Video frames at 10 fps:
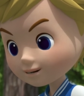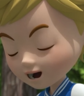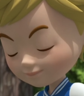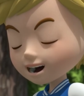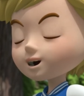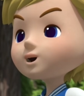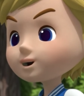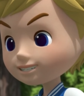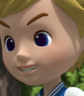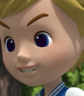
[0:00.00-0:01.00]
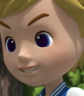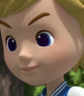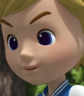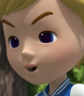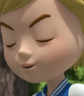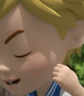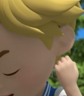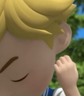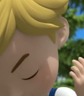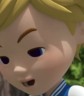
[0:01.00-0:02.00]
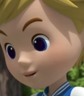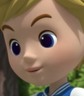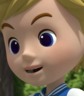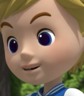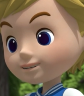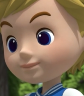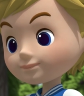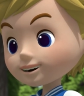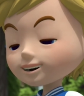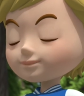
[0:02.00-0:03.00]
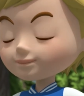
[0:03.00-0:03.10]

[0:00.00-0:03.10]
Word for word: Don't worry, Johnny. You're with me, aren't you?